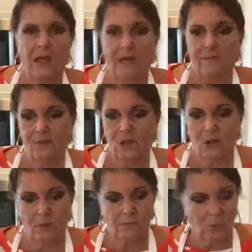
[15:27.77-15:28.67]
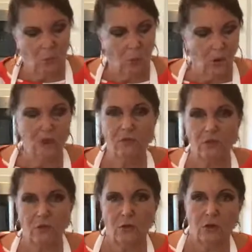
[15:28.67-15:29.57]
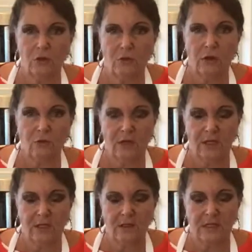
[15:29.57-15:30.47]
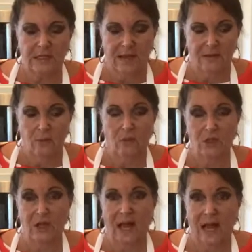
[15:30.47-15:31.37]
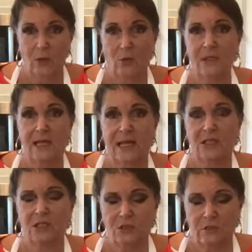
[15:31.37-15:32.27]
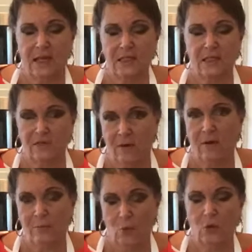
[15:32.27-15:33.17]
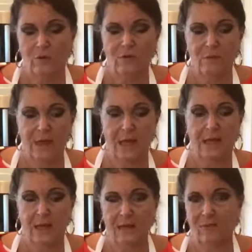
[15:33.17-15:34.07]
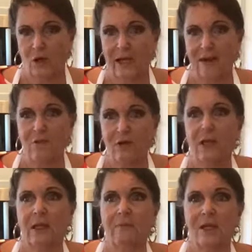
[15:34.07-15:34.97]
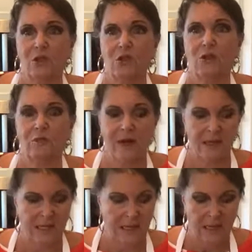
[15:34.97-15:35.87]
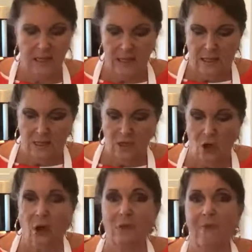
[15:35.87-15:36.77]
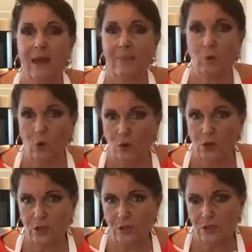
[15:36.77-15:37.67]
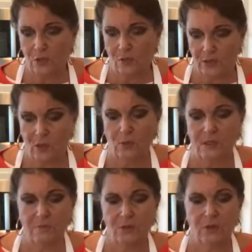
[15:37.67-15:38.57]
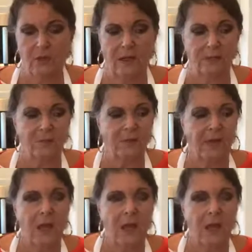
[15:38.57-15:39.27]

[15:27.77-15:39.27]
Okay, so once you've got all your ingredients together, which I always like to do that, it's very important for me. I've got everything measured and ready and on my board, so I know what I'm doing.